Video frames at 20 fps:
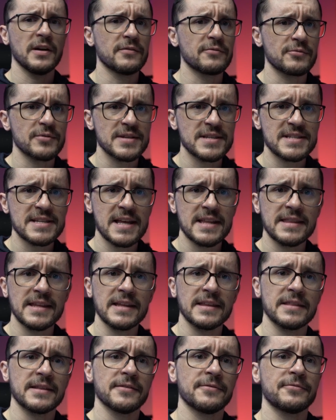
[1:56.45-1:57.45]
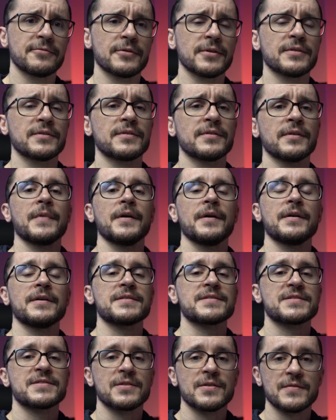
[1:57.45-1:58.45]
of resetting different
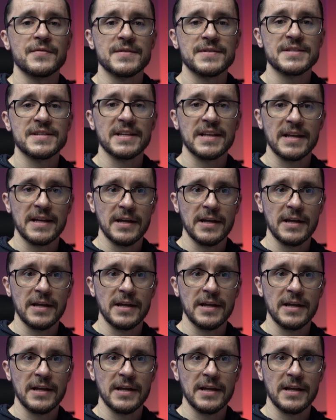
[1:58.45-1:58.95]
servicing